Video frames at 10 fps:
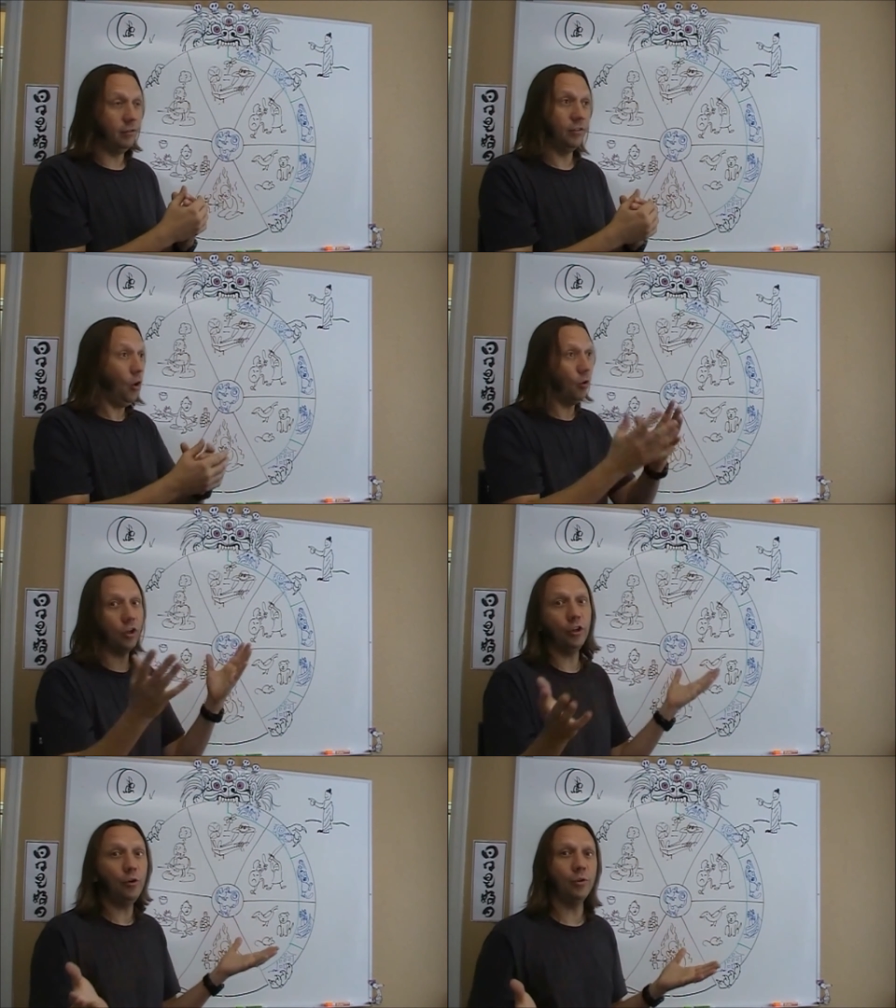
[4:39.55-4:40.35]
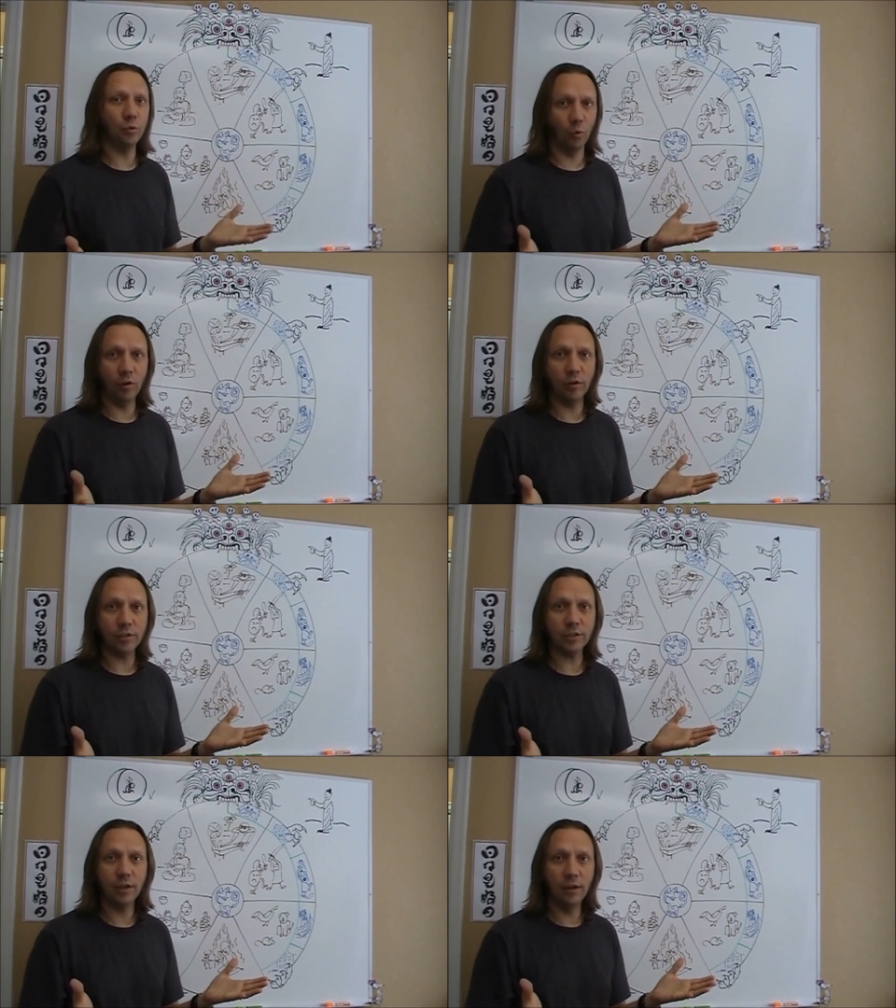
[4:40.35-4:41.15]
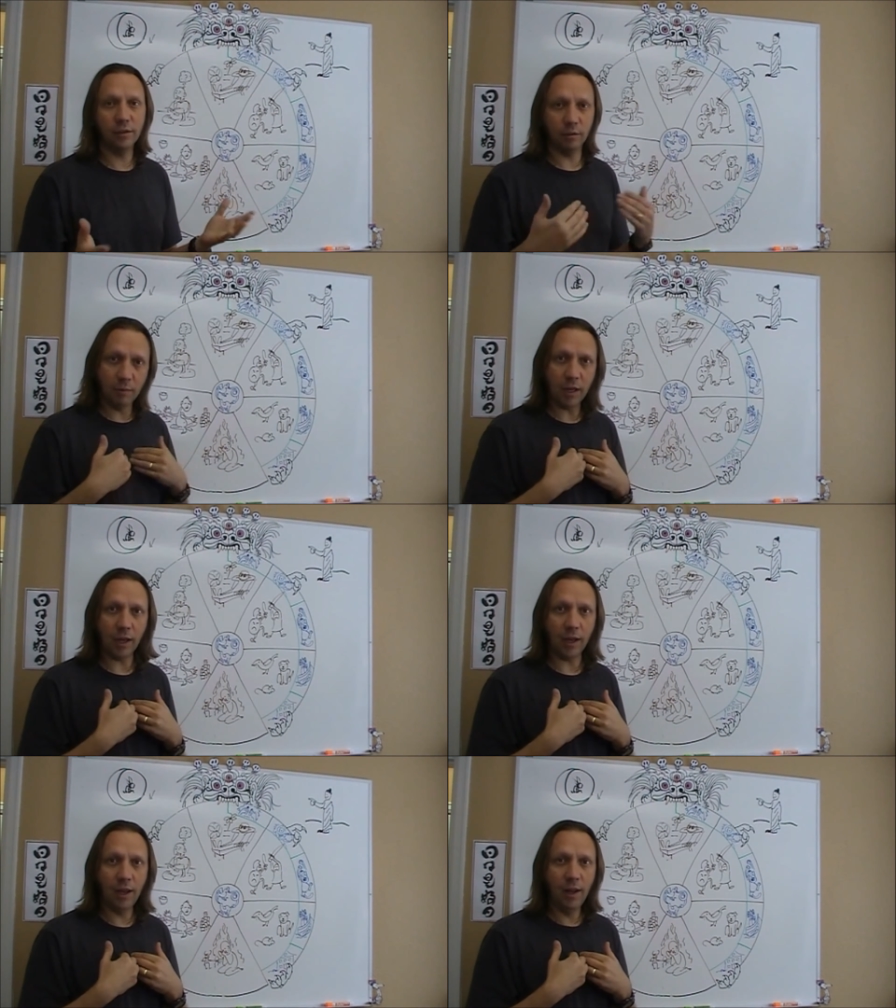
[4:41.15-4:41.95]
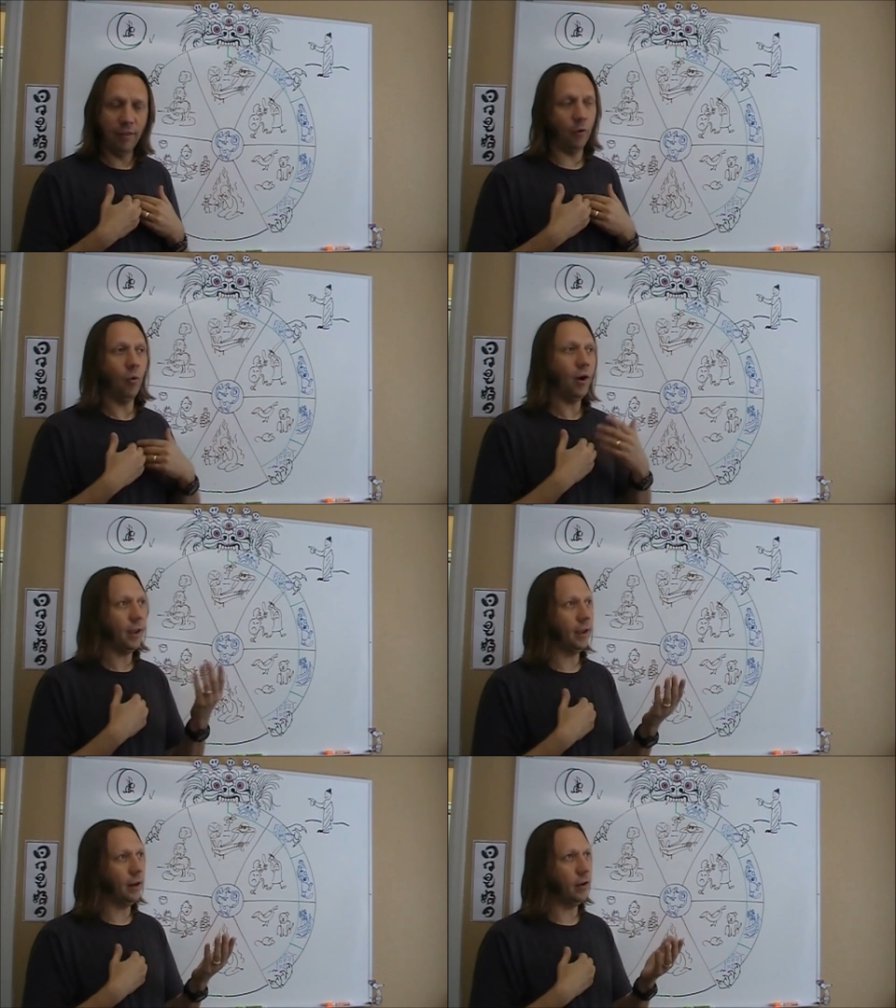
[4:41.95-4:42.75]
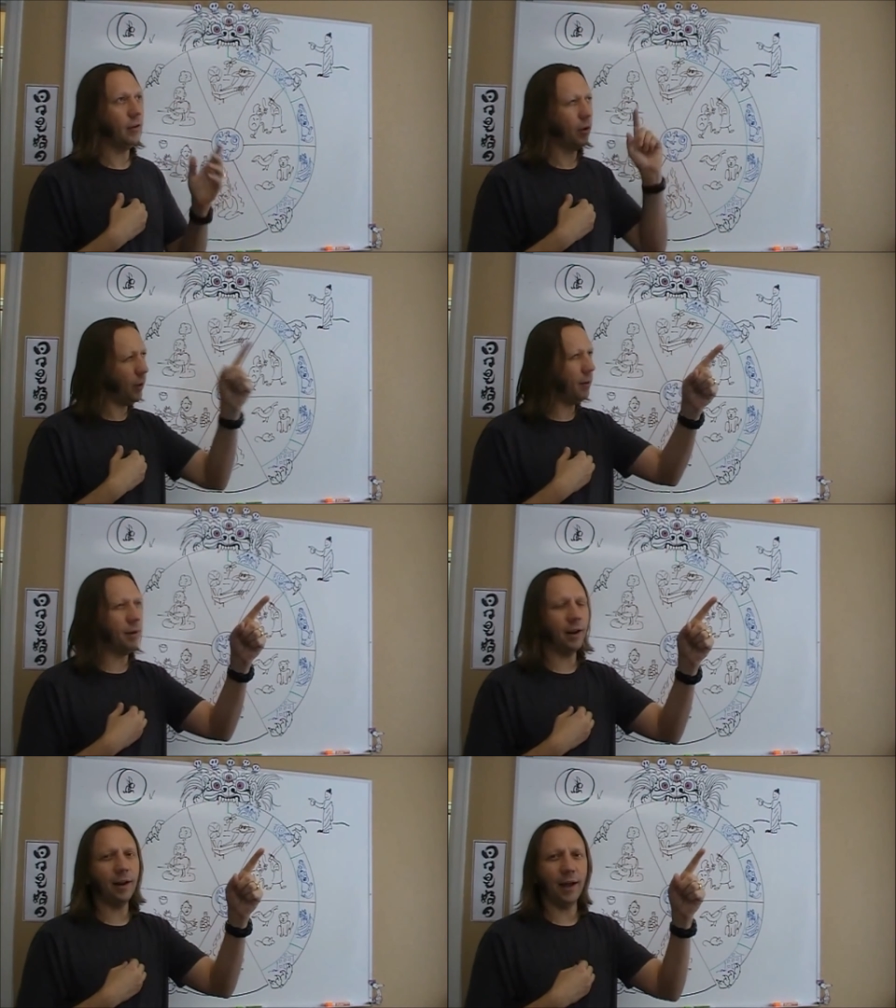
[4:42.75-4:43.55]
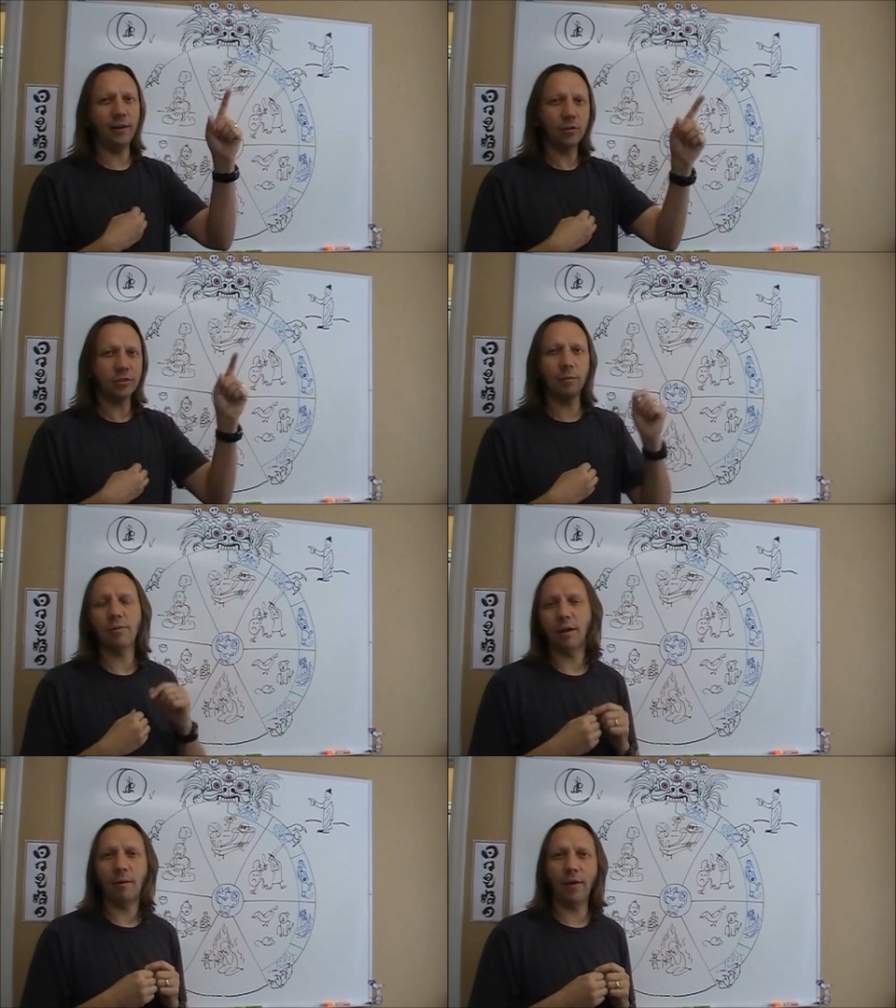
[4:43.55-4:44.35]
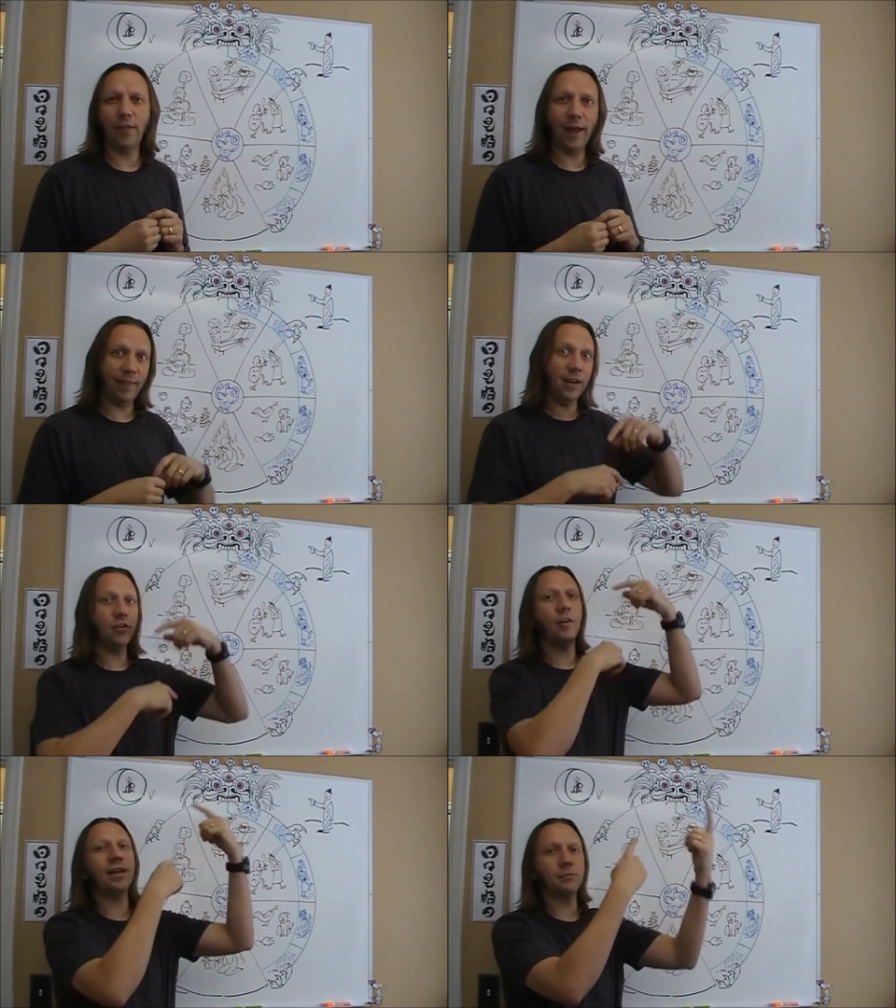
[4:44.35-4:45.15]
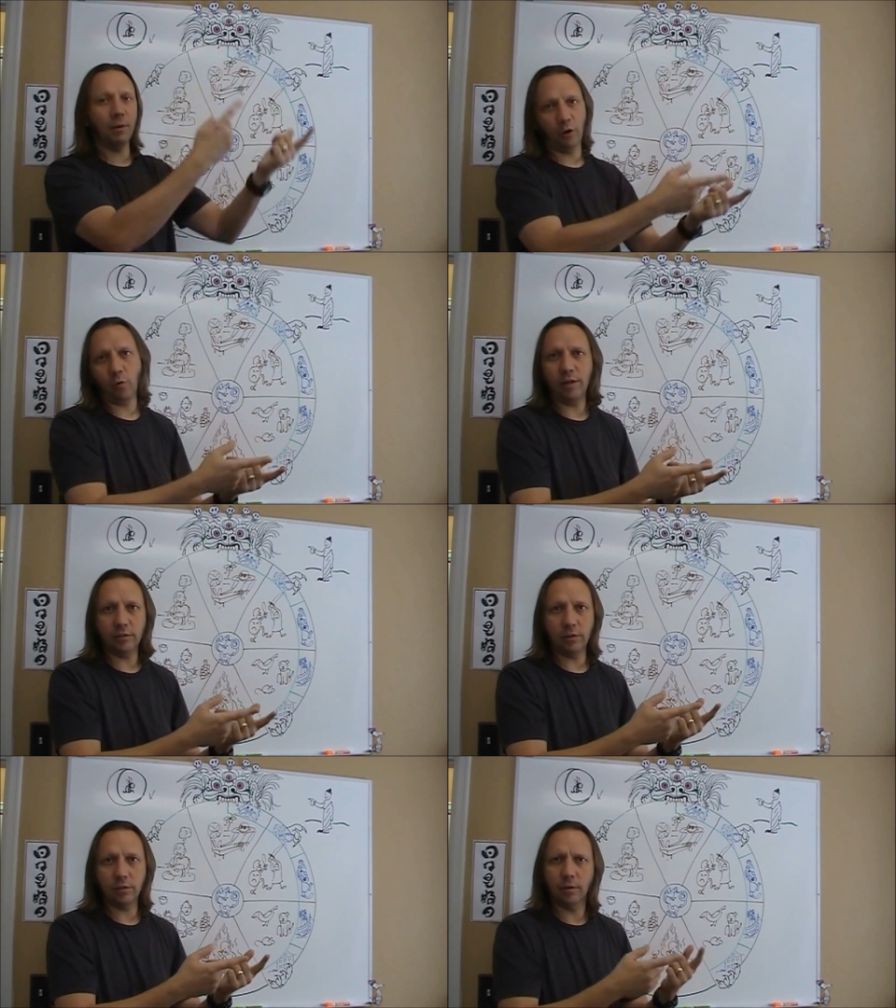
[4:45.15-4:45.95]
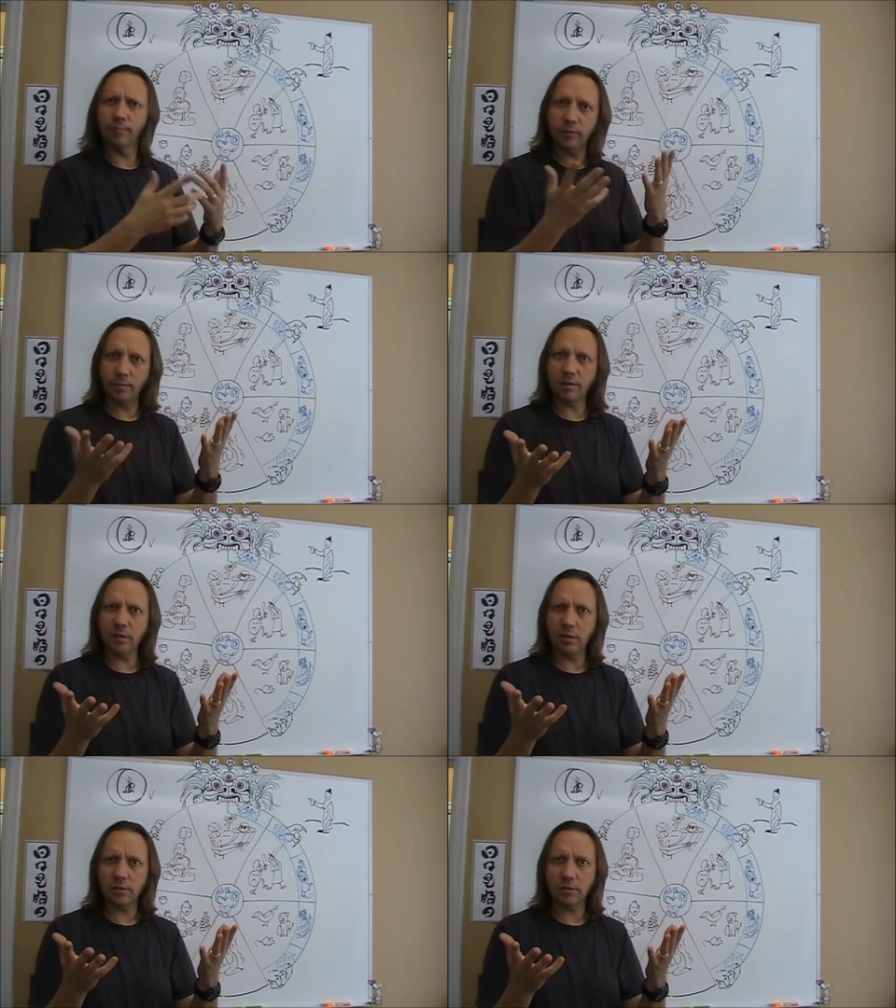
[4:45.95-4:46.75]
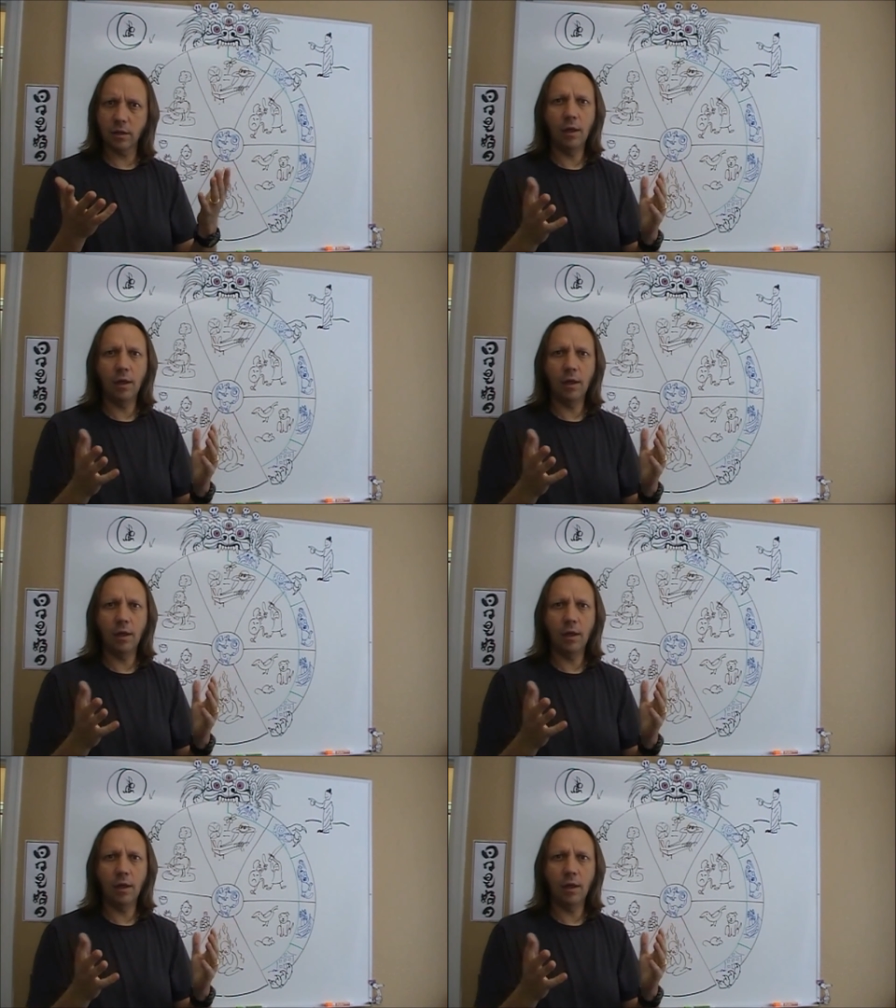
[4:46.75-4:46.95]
no clue is worse to me than walking in and go like, wait a minute, I know something about that. Then you can ask better questions. Does that make sense?